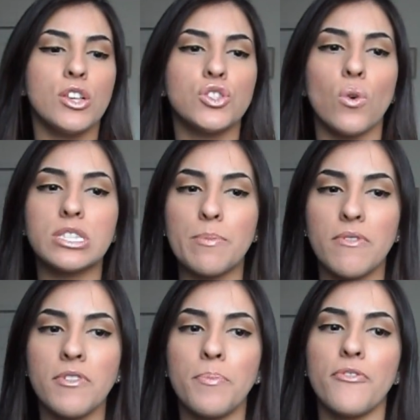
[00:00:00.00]
So some
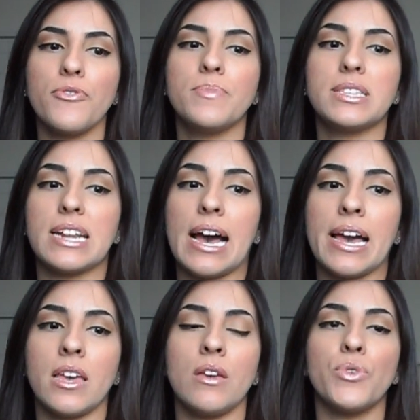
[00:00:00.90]
of the perfumes that I